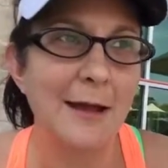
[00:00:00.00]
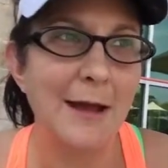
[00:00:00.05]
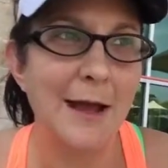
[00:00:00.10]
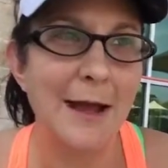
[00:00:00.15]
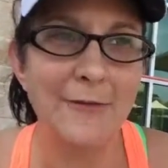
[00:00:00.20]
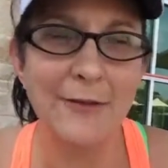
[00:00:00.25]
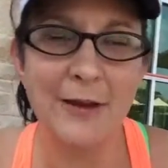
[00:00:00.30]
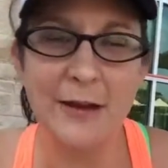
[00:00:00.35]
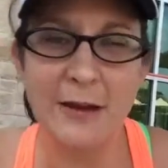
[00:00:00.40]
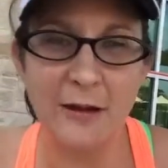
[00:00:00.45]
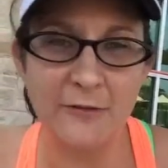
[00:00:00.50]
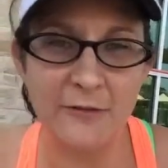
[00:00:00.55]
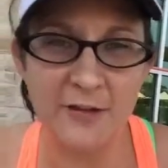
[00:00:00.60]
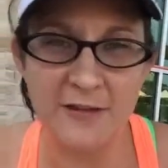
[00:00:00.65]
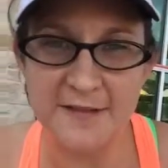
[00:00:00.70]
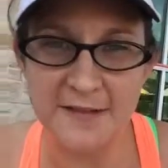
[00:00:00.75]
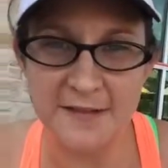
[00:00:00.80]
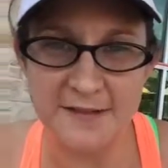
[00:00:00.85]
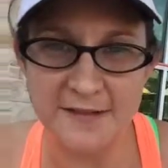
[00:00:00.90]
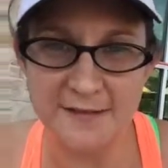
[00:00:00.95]
having
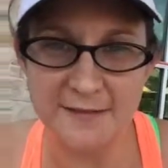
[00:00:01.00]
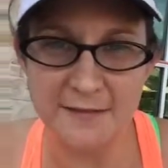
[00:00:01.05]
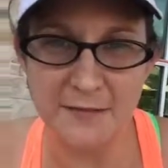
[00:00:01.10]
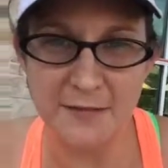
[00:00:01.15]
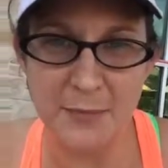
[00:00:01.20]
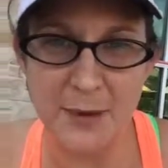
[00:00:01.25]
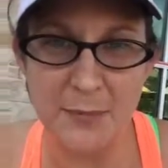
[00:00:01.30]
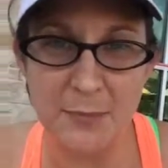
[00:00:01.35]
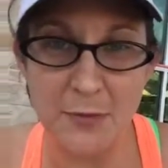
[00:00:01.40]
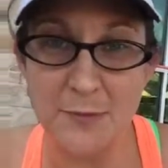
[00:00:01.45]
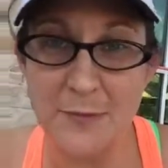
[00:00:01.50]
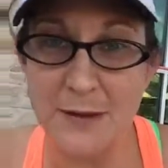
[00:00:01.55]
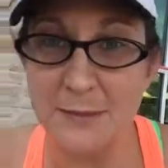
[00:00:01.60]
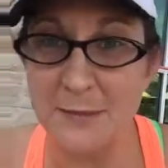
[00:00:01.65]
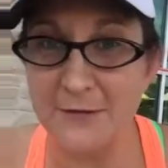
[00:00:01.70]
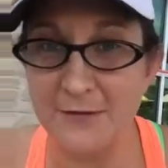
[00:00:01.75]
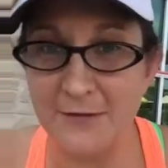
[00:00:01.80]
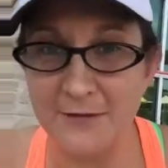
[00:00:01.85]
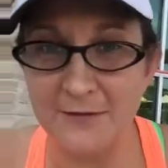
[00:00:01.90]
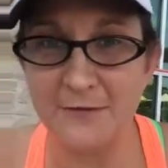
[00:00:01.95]
conversations with people made
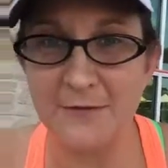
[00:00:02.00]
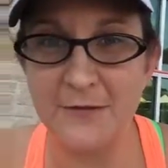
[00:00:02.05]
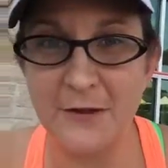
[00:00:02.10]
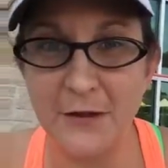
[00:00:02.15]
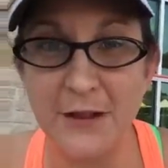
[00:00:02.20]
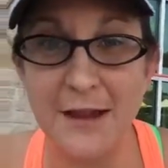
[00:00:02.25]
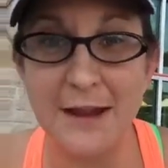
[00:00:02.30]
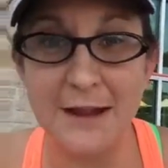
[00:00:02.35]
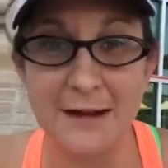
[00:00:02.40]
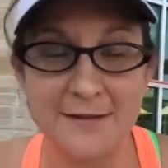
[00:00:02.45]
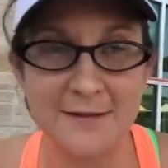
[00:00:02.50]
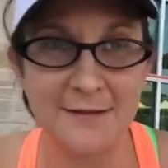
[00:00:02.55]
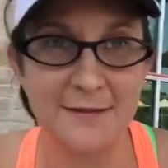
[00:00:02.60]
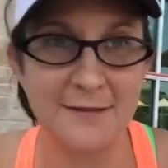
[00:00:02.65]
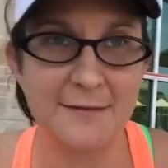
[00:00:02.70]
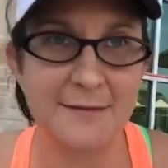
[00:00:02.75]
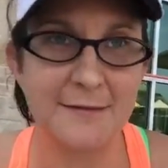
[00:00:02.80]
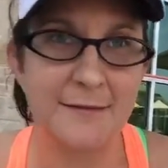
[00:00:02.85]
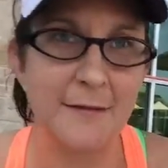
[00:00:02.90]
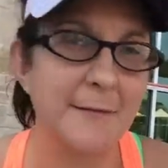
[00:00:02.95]
me feel anxious.